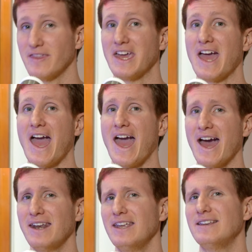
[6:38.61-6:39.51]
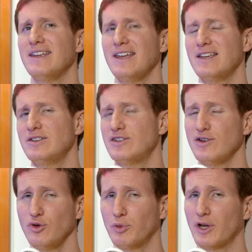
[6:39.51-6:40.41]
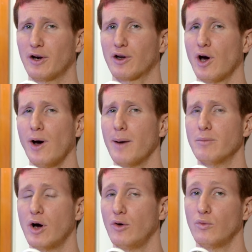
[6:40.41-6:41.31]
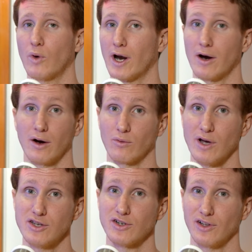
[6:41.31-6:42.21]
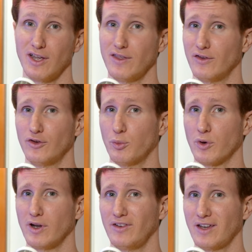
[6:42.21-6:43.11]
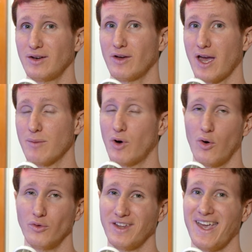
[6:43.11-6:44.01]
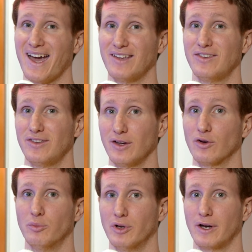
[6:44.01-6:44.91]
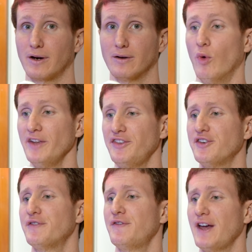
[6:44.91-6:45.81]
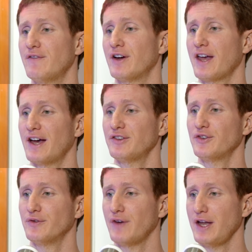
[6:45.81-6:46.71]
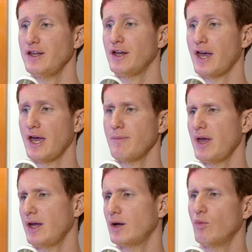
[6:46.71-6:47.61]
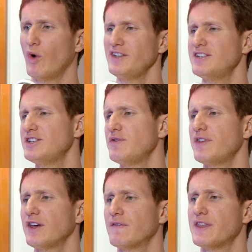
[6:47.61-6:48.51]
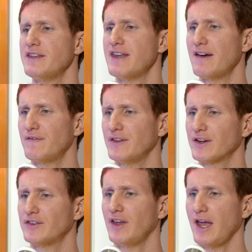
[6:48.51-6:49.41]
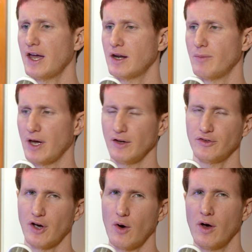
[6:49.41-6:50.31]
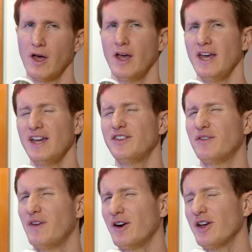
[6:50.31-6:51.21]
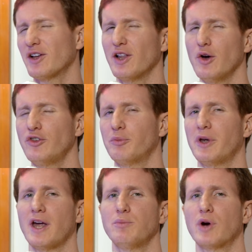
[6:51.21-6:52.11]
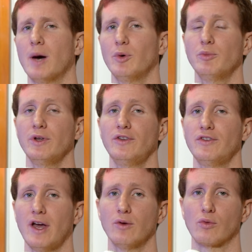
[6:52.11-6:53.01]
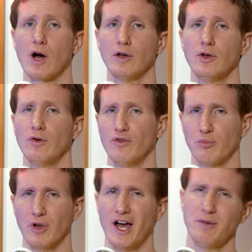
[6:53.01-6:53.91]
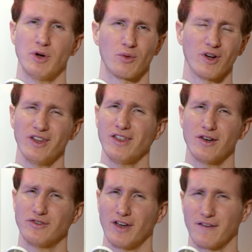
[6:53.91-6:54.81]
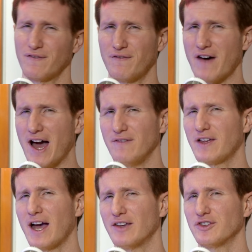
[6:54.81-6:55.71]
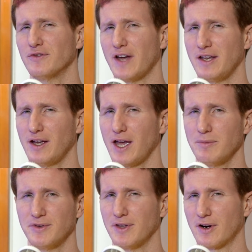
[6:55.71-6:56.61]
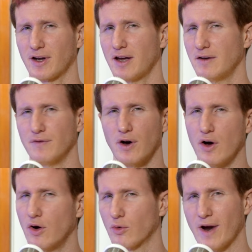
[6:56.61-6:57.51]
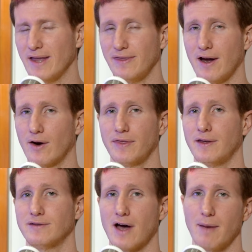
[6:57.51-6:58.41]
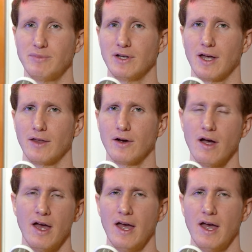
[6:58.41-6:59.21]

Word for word: They added in two-player co-op mode where originally the Super Nintendo game only had single-player. What's your favorite Castlevania game, and what did you think of the Netflix anime? So, it's very close, but I'd probably say Rondo of Blood, but really there's like five Castlevania games that are kind of all right there at the top together.